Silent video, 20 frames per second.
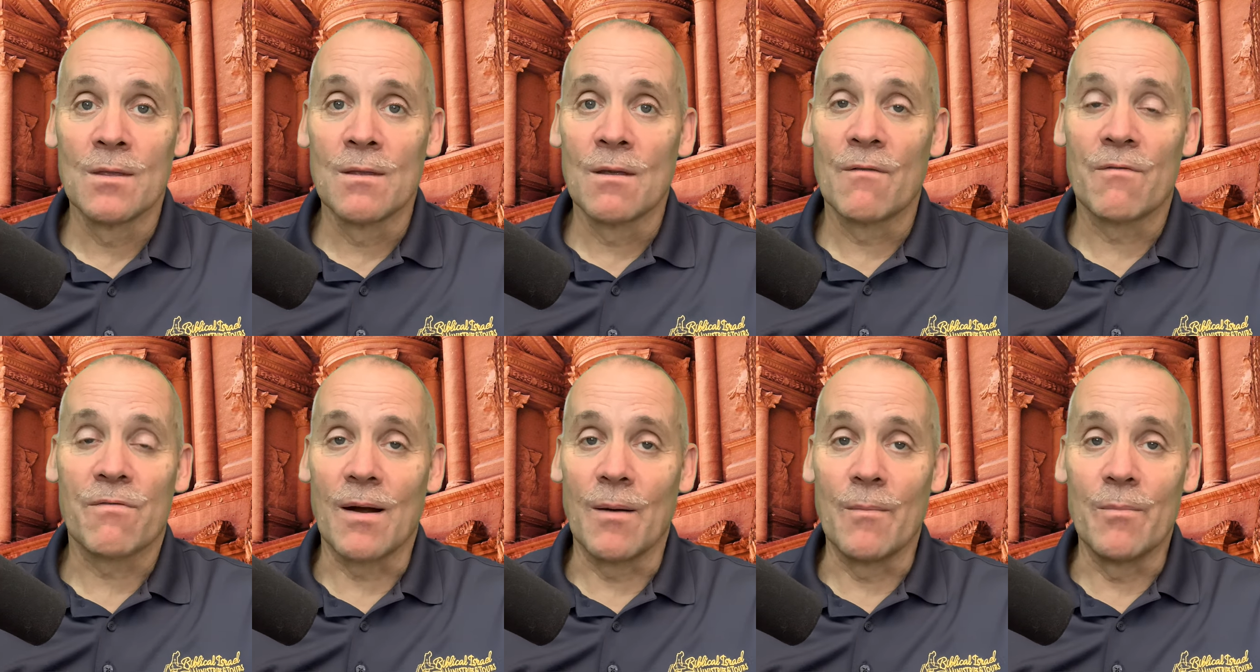
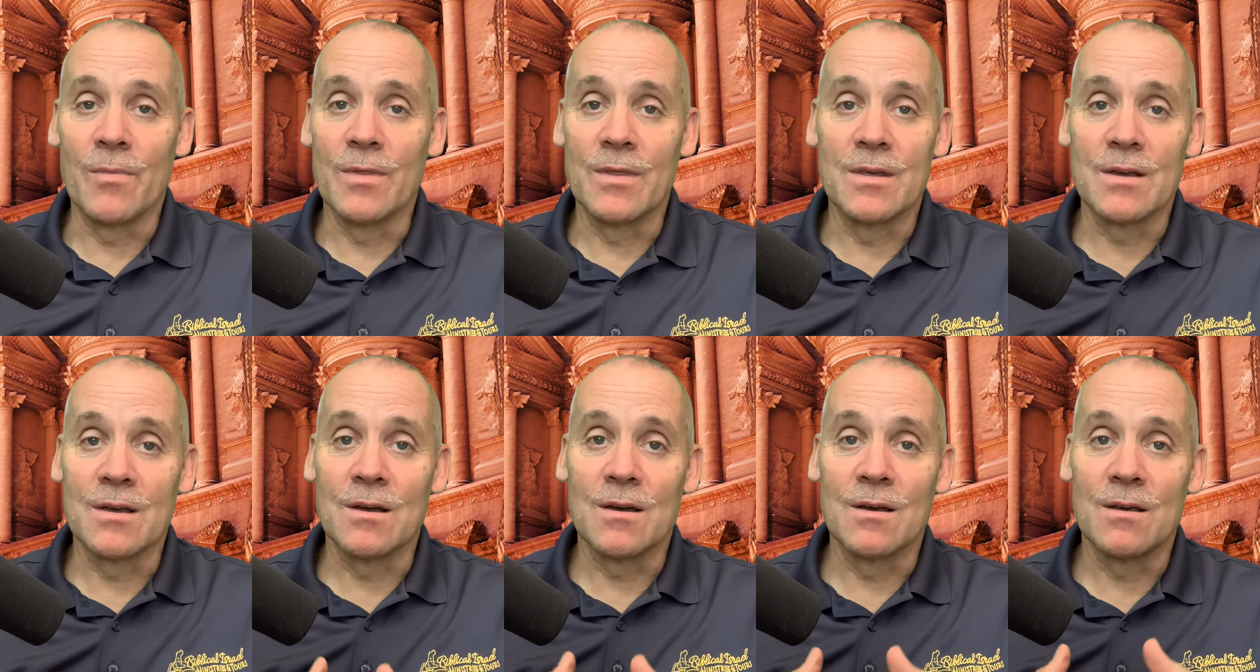From
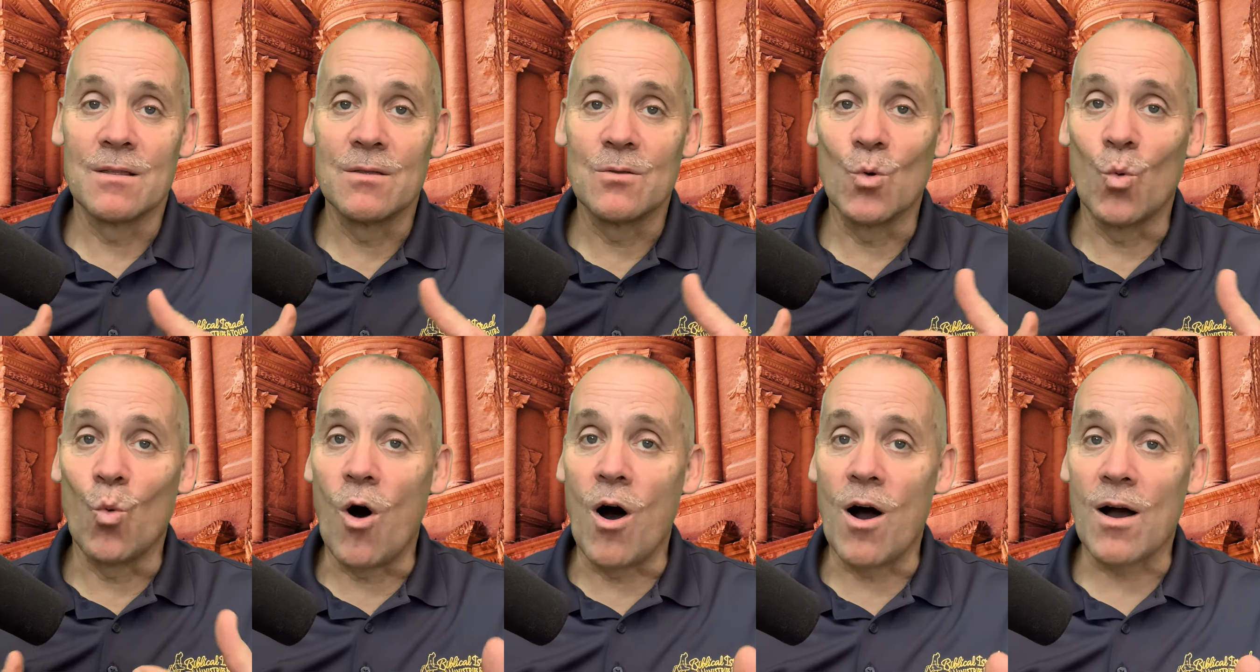the
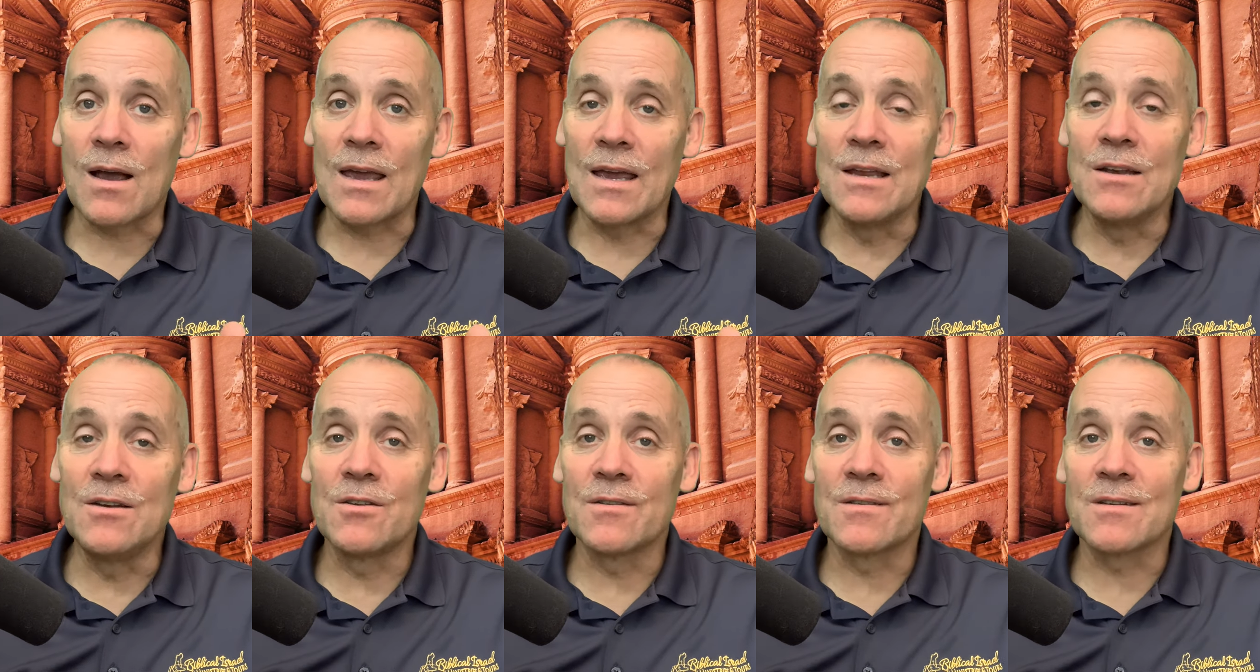walk
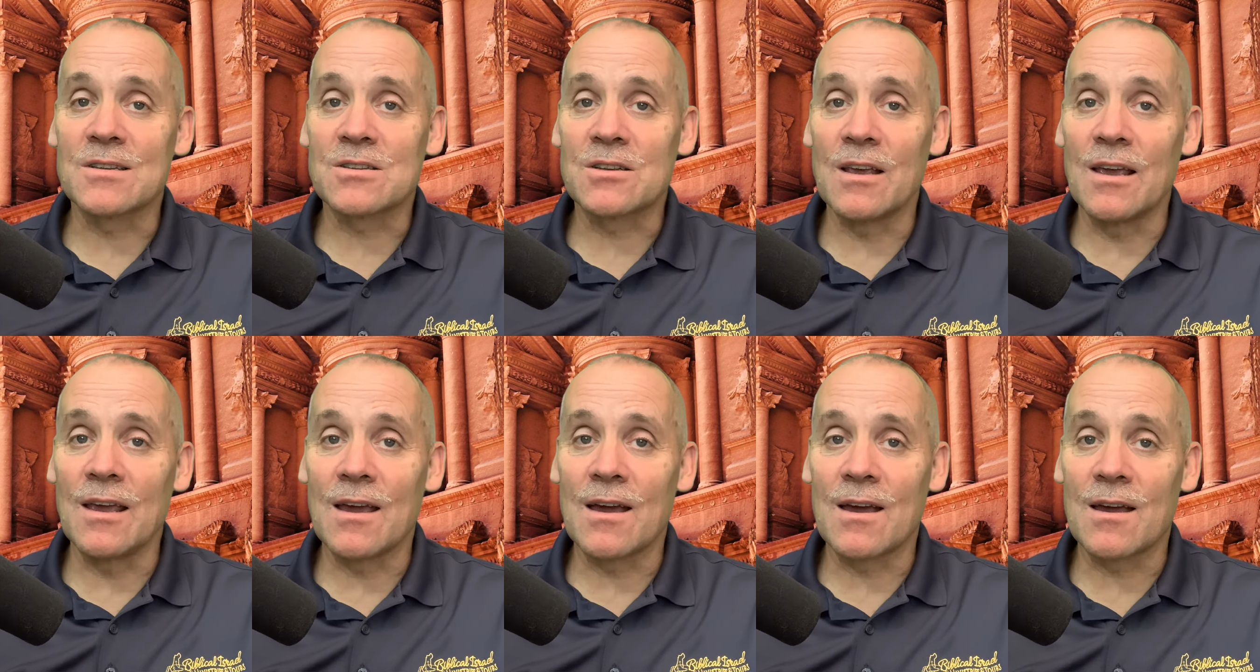into the
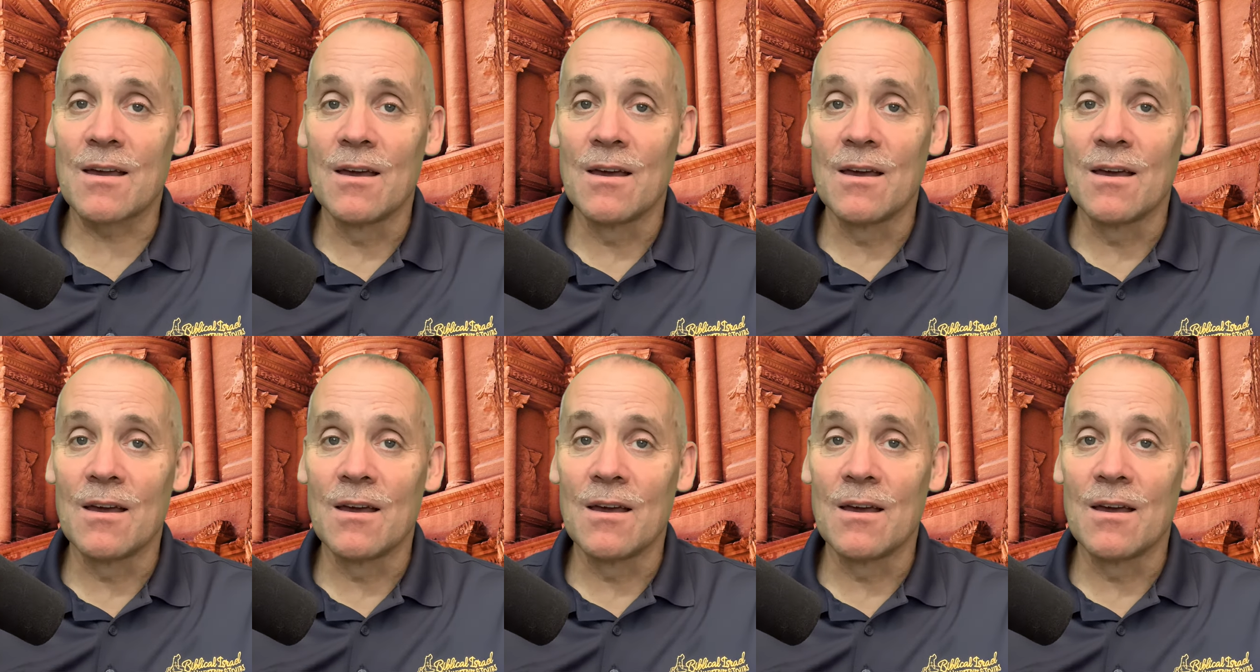Sikh,